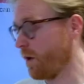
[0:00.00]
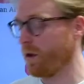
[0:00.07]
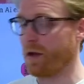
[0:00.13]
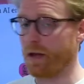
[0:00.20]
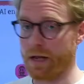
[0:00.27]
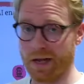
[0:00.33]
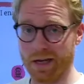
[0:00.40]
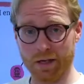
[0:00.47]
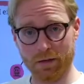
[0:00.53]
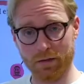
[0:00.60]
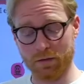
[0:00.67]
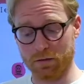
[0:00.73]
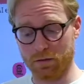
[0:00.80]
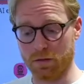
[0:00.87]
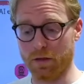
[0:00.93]
AI
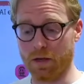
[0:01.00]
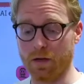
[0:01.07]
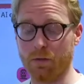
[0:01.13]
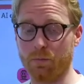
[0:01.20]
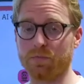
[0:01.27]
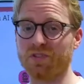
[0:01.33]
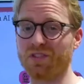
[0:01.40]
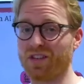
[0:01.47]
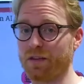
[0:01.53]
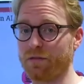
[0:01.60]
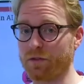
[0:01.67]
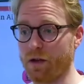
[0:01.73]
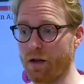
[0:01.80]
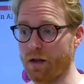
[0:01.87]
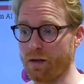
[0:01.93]
is going to help save
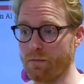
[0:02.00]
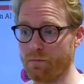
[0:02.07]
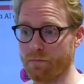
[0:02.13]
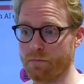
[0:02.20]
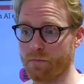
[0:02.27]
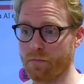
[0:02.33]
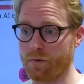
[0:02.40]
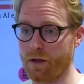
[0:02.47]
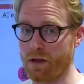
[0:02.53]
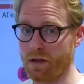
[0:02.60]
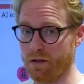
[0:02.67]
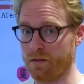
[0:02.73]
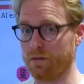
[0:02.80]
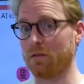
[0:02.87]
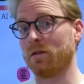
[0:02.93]
time
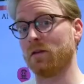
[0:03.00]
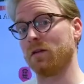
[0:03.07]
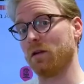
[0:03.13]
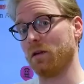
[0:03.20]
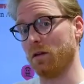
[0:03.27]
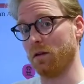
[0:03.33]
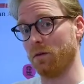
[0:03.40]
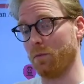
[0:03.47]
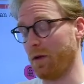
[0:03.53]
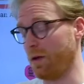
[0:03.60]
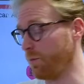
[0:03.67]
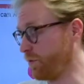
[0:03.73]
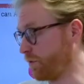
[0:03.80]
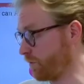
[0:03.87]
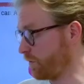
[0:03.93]
and
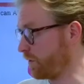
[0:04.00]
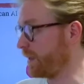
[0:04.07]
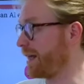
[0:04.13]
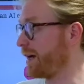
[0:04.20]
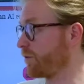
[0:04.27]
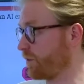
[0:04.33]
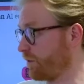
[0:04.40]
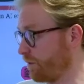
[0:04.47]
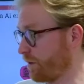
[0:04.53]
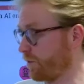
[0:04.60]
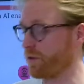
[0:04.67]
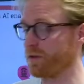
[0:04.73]
help you fill out the very